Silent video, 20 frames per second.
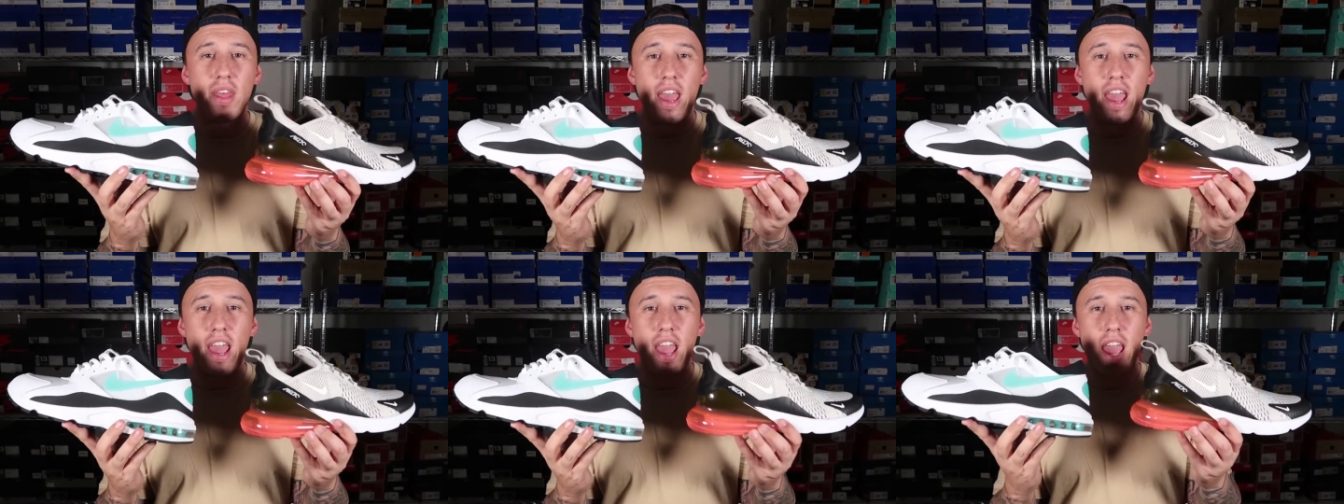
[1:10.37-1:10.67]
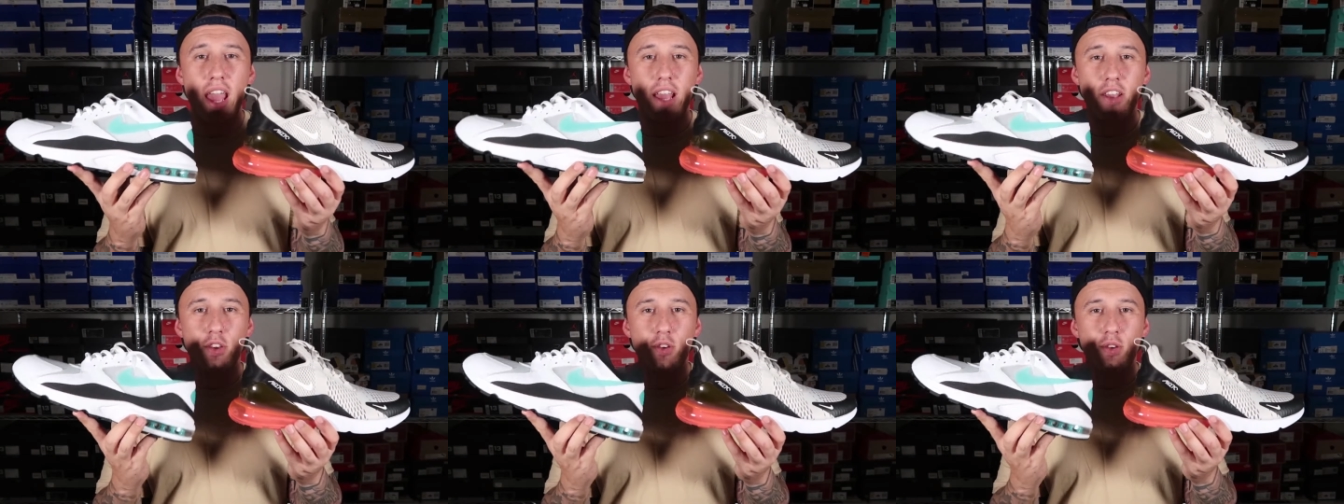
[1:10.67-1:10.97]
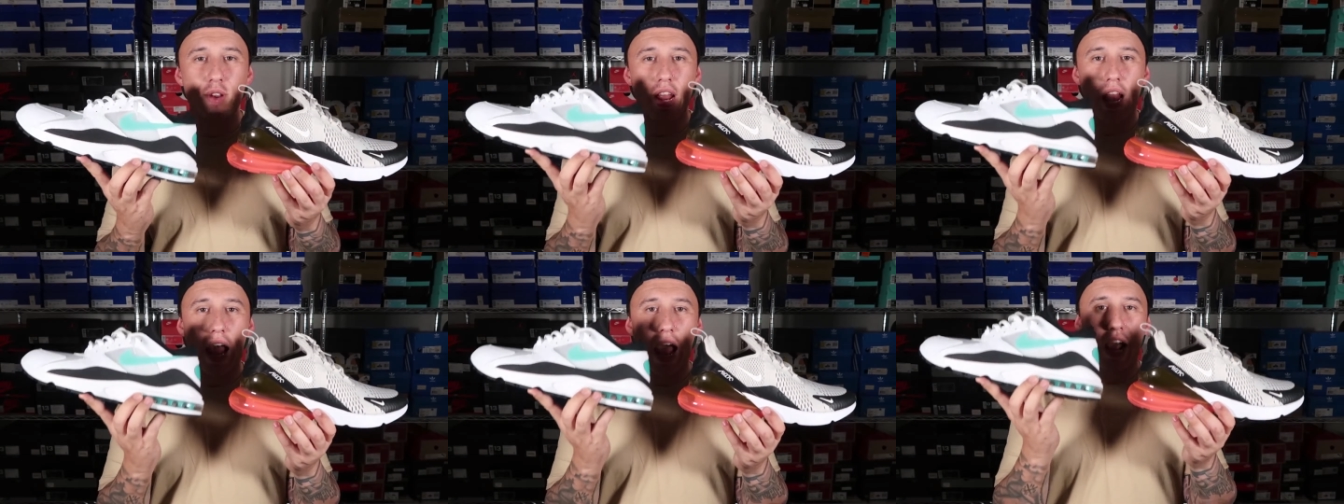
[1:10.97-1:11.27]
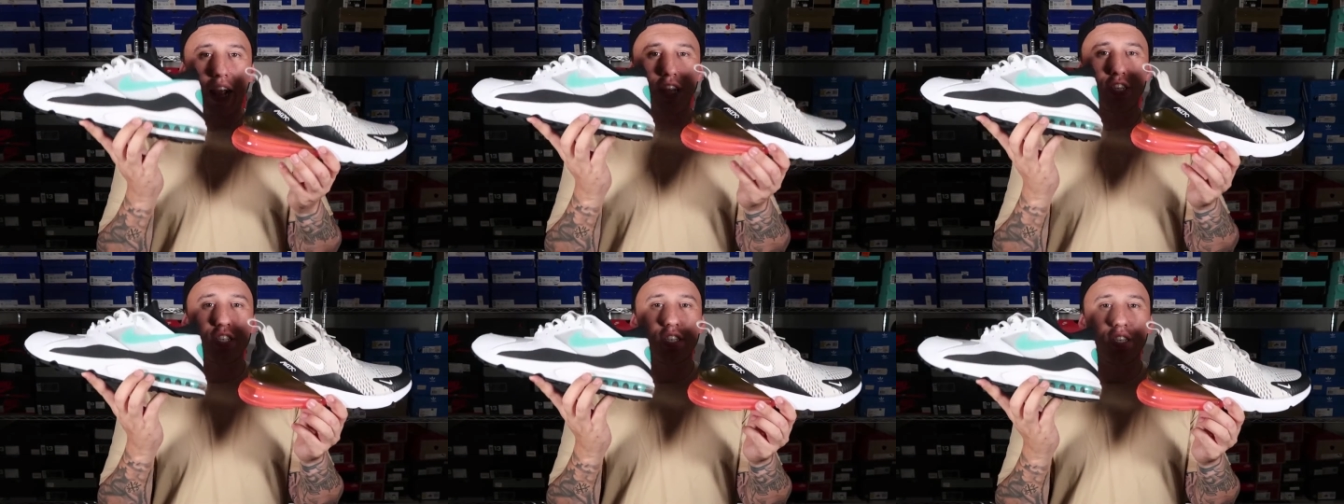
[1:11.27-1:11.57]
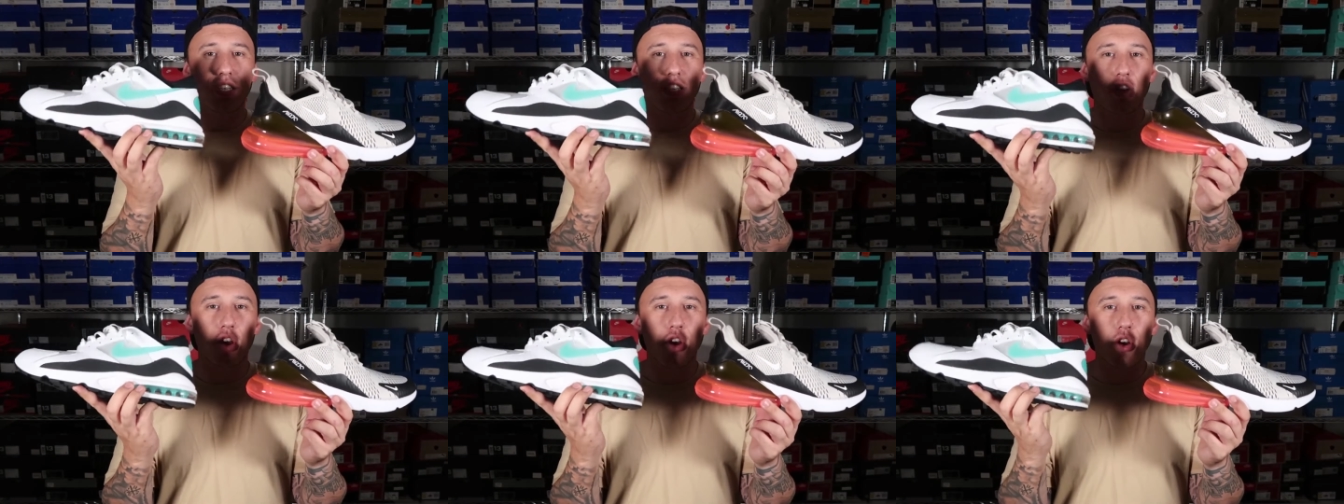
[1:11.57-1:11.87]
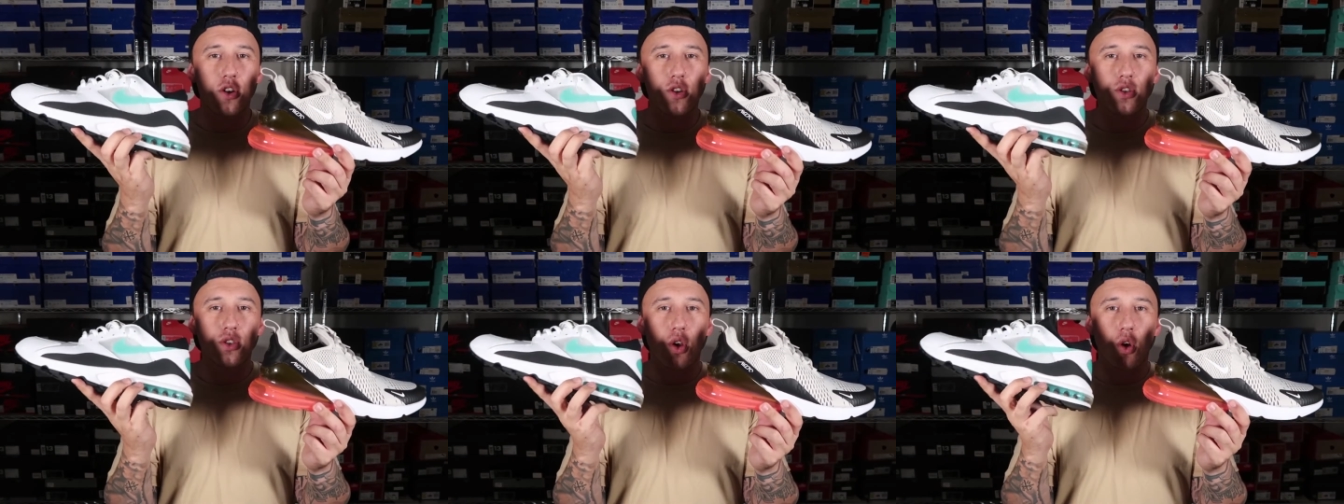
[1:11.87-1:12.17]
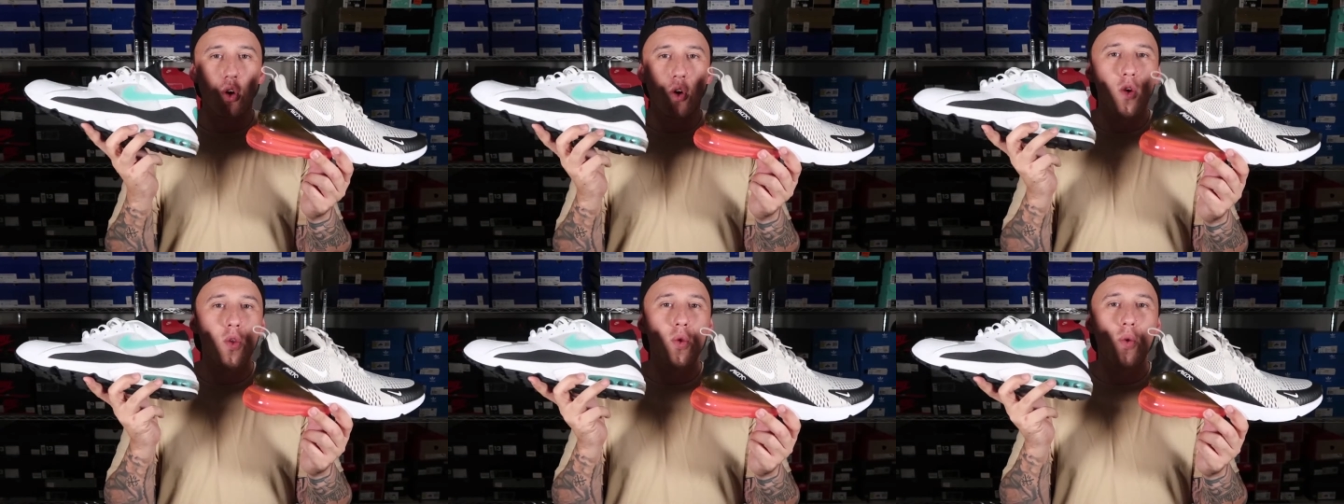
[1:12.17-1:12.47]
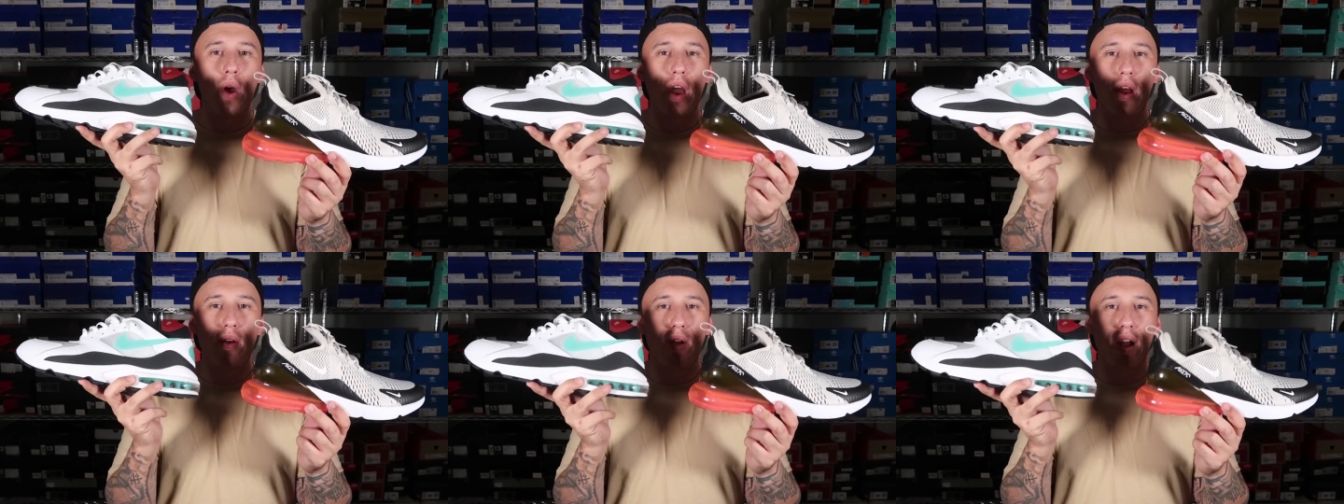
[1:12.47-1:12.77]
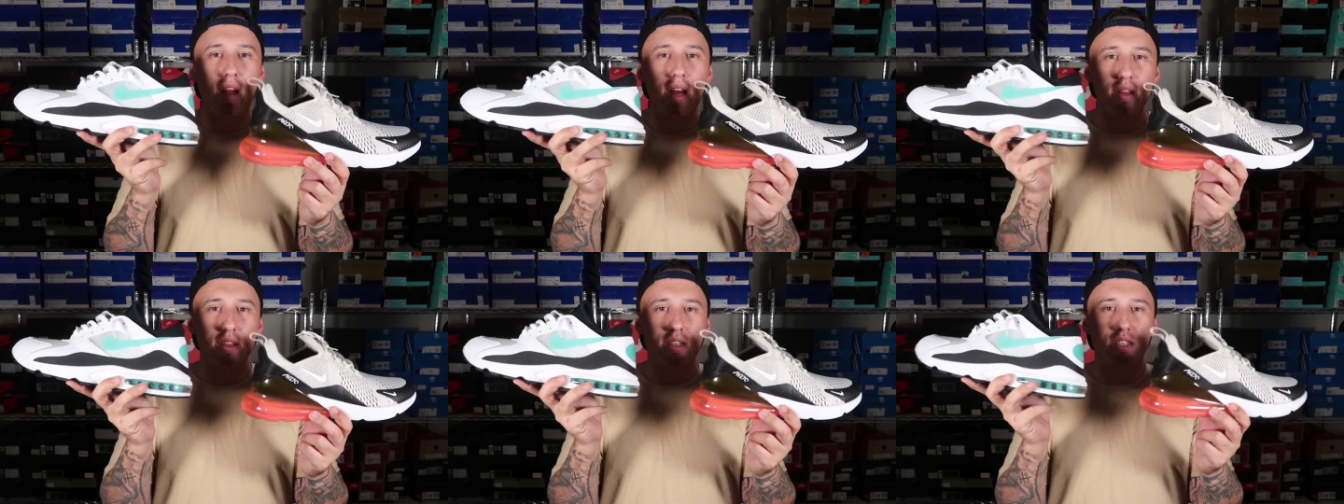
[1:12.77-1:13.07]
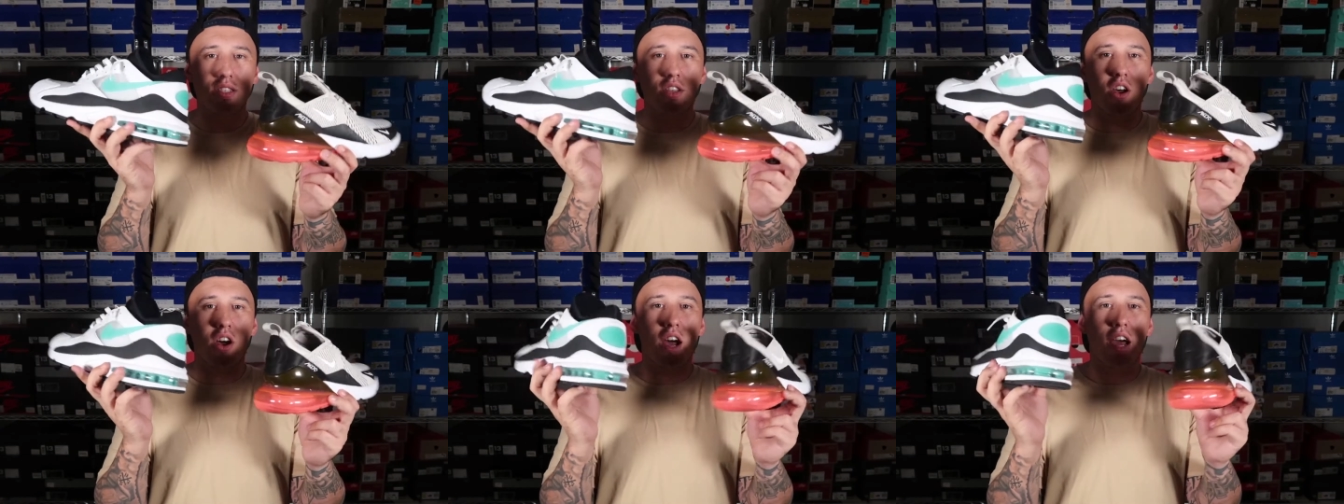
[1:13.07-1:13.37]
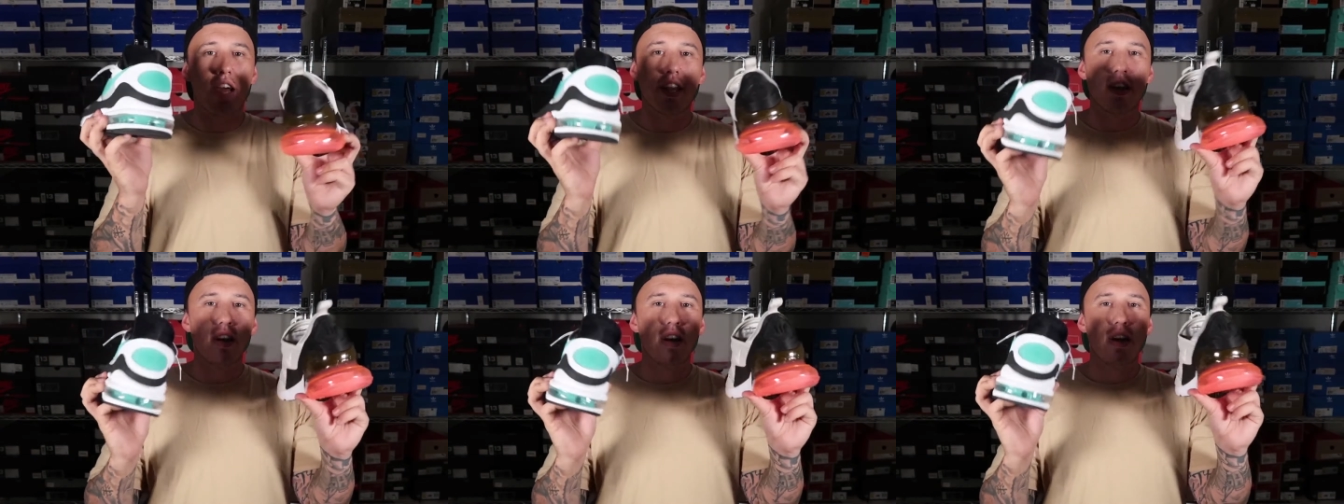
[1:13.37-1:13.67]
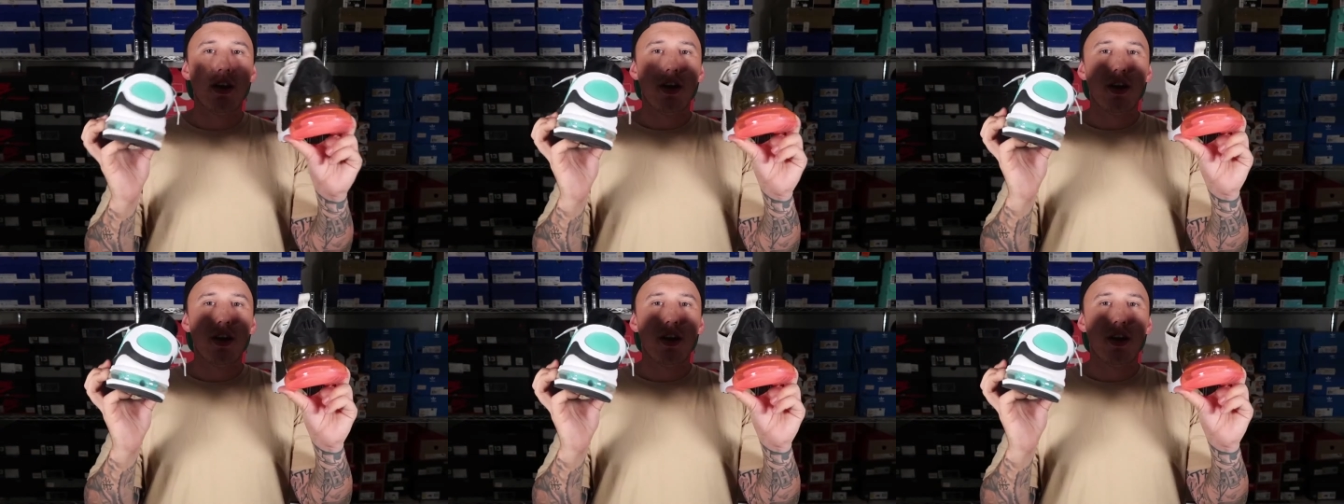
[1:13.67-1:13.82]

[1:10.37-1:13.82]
the air unit actually goes all the way around the side,